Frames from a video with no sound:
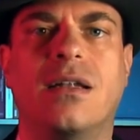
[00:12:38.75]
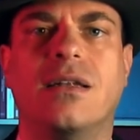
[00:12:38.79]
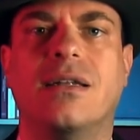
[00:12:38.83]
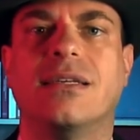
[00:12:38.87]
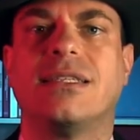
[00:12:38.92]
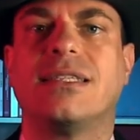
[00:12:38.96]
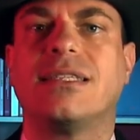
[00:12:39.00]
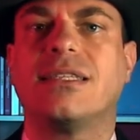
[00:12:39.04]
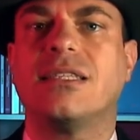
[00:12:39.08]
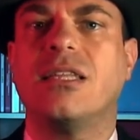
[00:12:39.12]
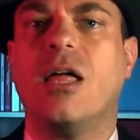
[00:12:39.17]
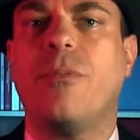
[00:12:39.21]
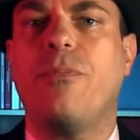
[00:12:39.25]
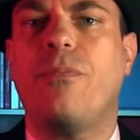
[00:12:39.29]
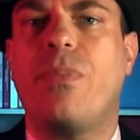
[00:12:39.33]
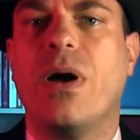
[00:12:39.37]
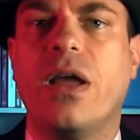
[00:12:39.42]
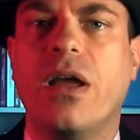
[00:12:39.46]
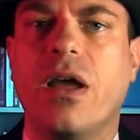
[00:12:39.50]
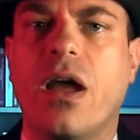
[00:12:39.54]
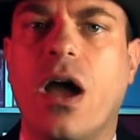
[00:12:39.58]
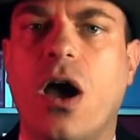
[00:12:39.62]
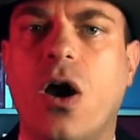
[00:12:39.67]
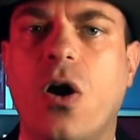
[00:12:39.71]
The
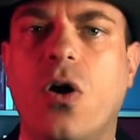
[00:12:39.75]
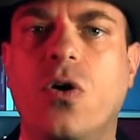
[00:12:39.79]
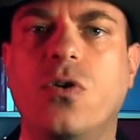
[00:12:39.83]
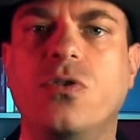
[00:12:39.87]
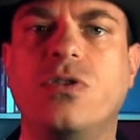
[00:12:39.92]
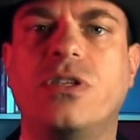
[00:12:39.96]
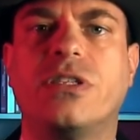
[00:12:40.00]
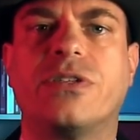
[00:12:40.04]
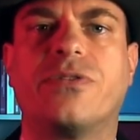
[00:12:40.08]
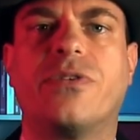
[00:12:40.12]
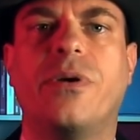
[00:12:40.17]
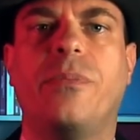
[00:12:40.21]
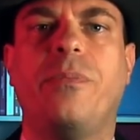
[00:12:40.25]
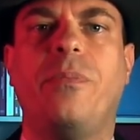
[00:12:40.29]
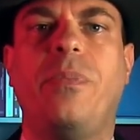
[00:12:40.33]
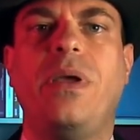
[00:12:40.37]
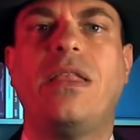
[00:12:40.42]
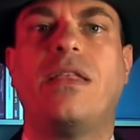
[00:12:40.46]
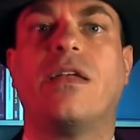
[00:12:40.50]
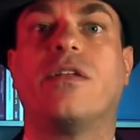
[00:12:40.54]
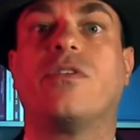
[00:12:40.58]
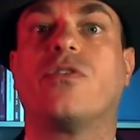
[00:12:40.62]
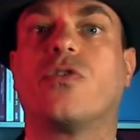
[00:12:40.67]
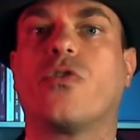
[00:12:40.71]
stop-and-goes
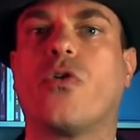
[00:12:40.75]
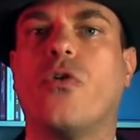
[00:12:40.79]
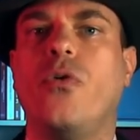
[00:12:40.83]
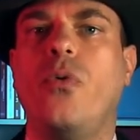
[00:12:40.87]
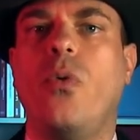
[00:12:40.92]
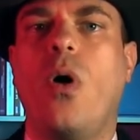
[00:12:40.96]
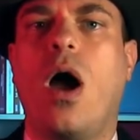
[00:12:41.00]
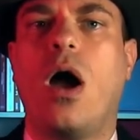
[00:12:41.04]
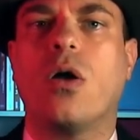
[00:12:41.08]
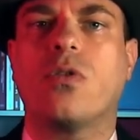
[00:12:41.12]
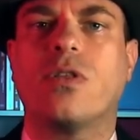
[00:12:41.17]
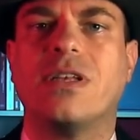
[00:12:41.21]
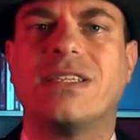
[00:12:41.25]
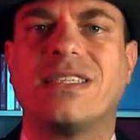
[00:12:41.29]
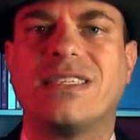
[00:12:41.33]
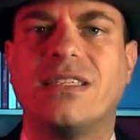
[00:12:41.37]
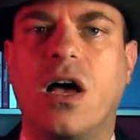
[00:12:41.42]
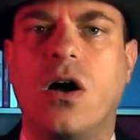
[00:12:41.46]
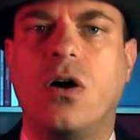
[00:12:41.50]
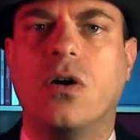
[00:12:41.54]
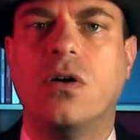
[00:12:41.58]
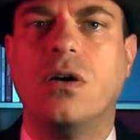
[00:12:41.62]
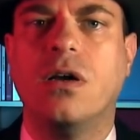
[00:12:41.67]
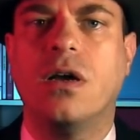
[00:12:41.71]
repeated throughout the
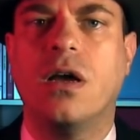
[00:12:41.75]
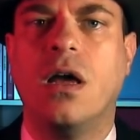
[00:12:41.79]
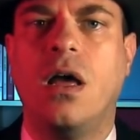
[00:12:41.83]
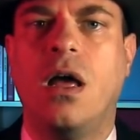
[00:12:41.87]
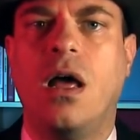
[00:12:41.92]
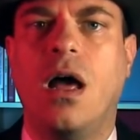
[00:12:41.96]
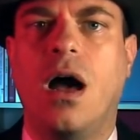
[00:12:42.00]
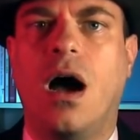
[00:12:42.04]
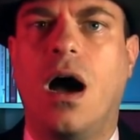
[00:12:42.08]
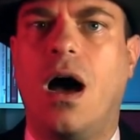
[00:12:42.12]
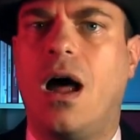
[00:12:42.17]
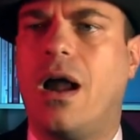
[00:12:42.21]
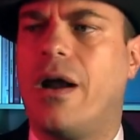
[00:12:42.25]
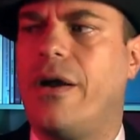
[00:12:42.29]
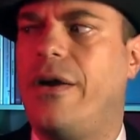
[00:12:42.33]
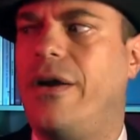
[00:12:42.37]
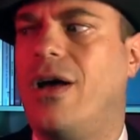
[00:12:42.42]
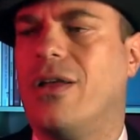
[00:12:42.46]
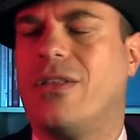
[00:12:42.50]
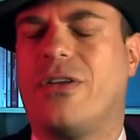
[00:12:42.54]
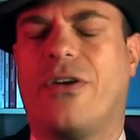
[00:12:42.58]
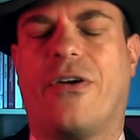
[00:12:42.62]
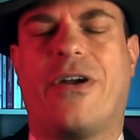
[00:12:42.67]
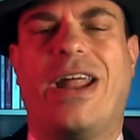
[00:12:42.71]
song are
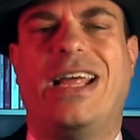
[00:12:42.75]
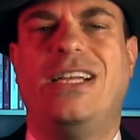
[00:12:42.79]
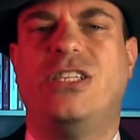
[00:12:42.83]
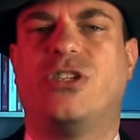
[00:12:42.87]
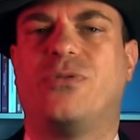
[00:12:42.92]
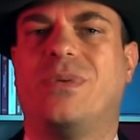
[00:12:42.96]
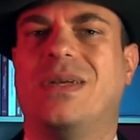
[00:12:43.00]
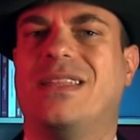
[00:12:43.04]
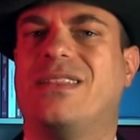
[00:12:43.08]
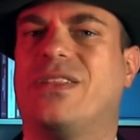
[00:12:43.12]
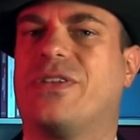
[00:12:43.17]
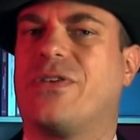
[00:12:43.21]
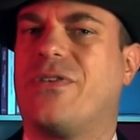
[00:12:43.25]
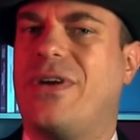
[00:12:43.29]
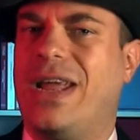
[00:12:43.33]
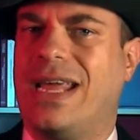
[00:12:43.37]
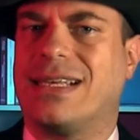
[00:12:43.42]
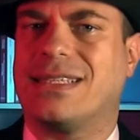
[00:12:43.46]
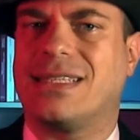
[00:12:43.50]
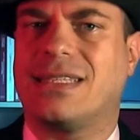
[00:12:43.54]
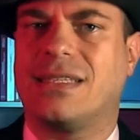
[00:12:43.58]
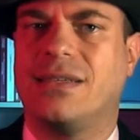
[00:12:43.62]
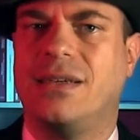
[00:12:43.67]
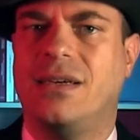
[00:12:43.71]
not arrangement
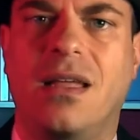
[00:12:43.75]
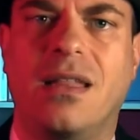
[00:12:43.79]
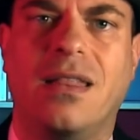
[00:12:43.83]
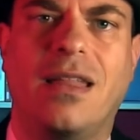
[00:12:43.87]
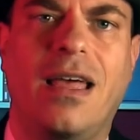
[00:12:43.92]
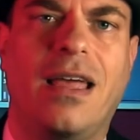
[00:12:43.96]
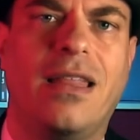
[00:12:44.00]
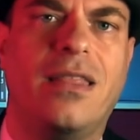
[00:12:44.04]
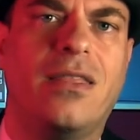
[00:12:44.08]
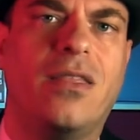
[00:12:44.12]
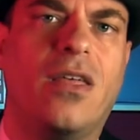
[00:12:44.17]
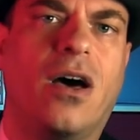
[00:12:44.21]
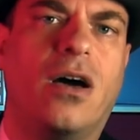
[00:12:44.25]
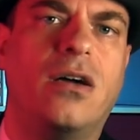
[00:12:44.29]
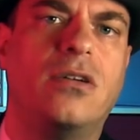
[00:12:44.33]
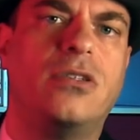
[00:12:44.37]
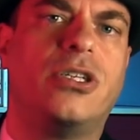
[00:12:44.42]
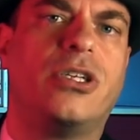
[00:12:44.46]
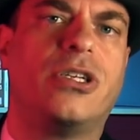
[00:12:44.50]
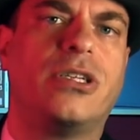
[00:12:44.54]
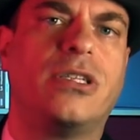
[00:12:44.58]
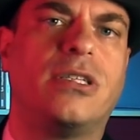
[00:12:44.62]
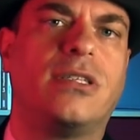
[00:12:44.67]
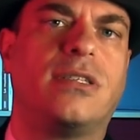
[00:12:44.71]
tricks. They
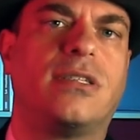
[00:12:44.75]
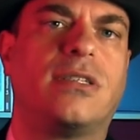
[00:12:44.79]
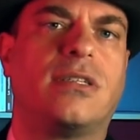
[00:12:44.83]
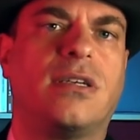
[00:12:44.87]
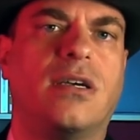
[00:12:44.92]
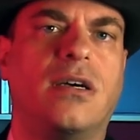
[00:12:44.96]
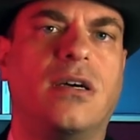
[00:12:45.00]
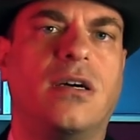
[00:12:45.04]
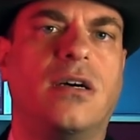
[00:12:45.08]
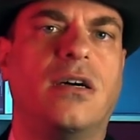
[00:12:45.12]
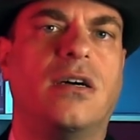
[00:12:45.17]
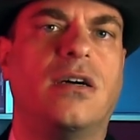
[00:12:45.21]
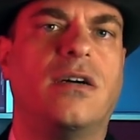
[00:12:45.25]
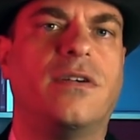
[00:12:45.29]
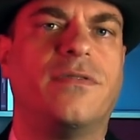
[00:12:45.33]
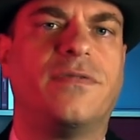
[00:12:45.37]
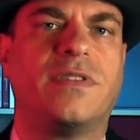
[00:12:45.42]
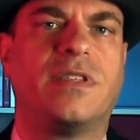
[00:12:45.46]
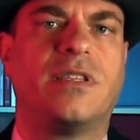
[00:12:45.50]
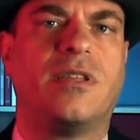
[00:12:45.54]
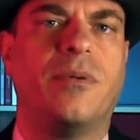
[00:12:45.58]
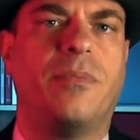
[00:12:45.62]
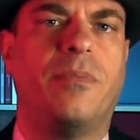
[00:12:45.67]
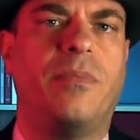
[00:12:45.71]
don't just
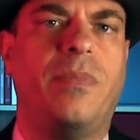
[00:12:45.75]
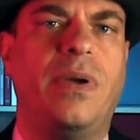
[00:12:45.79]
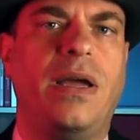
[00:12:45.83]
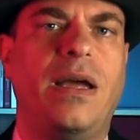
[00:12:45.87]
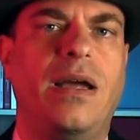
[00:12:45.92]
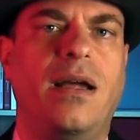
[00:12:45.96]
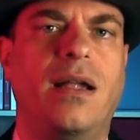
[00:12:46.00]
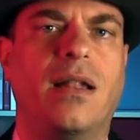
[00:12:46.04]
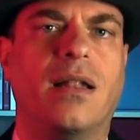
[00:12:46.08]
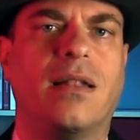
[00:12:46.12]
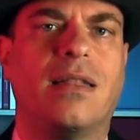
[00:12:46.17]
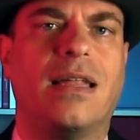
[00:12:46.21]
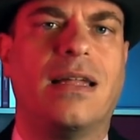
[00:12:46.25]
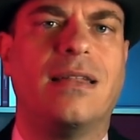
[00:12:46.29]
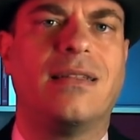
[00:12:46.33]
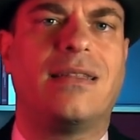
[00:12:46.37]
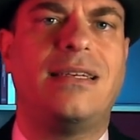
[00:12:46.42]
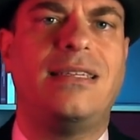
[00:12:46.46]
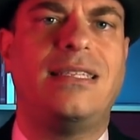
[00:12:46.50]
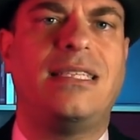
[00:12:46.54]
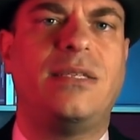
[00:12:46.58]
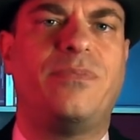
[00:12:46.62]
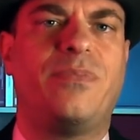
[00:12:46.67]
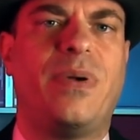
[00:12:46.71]
serve to build
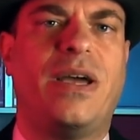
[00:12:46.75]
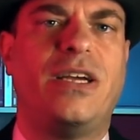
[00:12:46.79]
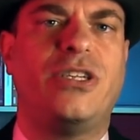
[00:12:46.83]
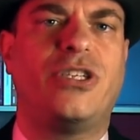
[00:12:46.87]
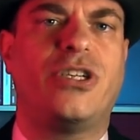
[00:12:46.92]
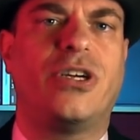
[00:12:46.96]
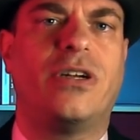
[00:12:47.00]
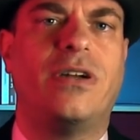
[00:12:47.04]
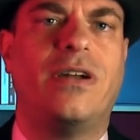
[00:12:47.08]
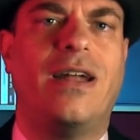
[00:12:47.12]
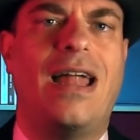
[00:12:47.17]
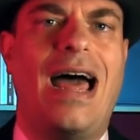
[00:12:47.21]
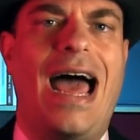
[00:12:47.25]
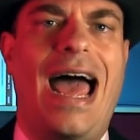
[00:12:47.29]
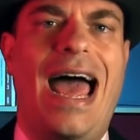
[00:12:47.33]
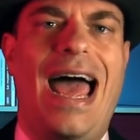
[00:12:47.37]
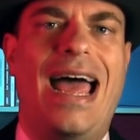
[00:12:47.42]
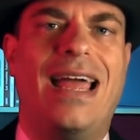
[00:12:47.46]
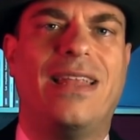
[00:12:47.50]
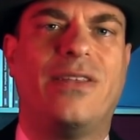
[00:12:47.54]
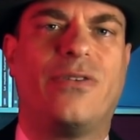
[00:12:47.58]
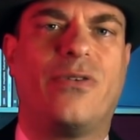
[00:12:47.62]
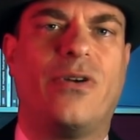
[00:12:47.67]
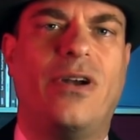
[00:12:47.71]
anticipation
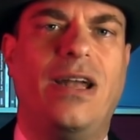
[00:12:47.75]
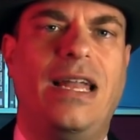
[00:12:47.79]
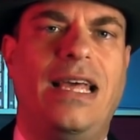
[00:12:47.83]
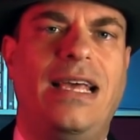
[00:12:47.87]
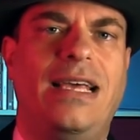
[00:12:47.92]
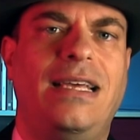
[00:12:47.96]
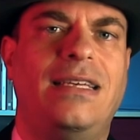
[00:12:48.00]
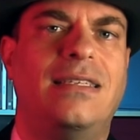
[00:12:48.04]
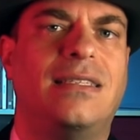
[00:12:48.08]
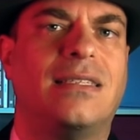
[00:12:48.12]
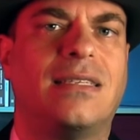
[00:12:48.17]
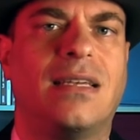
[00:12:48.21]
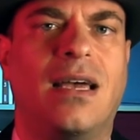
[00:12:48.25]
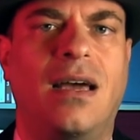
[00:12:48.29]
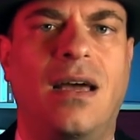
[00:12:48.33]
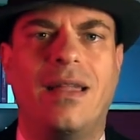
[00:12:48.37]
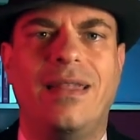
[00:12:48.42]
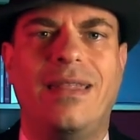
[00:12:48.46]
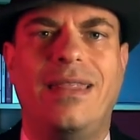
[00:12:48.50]
and release.